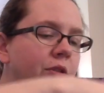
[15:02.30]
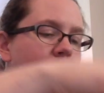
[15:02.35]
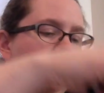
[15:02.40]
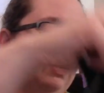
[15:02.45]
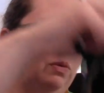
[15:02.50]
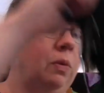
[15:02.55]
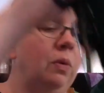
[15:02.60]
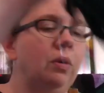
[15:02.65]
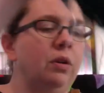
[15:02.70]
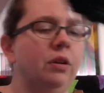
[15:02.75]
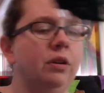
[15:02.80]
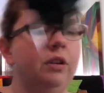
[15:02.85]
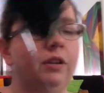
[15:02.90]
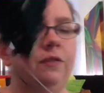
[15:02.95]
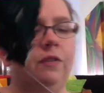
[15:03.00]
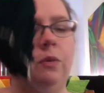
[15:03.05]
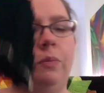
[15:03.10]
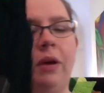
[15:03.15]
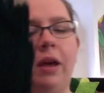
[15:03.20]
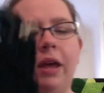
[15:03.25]
be warned
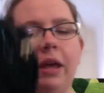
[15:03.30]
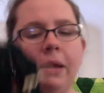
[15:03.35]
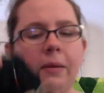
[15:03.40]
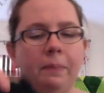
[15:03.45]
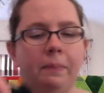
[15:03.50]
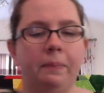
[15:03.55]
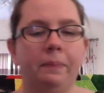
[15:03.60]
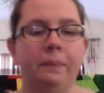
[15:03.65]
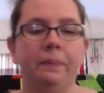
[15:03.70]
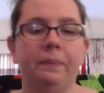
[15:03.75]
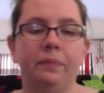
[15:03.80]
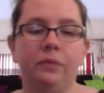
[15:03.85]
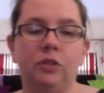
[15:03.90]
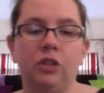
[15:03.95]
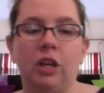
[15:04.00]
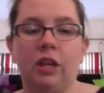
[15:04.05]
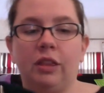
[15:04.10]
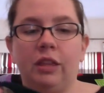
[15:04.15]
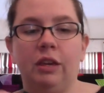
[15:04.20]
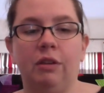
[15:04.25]
if you buy it.
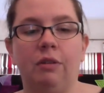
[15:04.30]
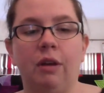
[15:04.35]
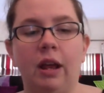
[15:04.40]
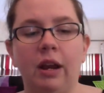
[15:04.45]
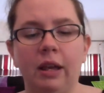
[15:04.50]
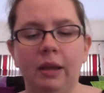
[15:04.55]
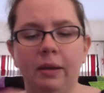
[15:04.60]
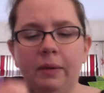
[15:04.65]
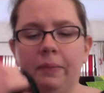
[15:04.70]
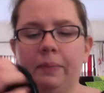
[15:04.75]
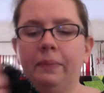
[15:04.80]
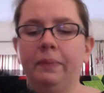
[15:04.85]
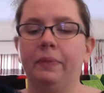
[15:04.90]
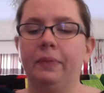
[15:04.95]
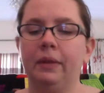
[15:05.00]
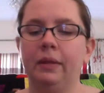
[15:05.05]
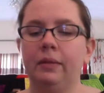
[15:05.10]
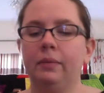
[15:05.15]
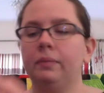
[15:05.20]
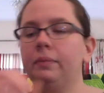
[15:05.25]
Check the errata.
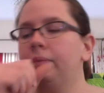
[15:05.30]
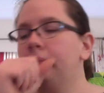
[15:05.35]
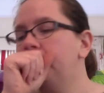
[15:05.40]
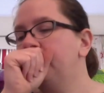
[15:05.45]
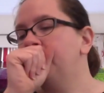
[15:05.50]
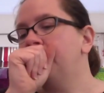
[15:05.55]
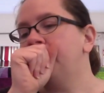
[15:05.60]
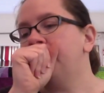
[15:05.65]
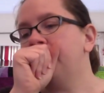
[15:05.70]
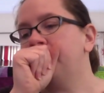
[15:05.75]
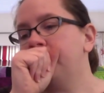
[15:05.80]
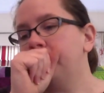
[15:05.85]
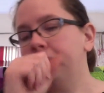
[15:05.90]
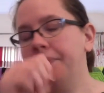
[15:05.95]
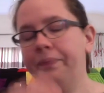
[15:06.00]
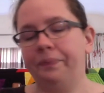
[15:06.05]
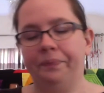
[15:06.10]
I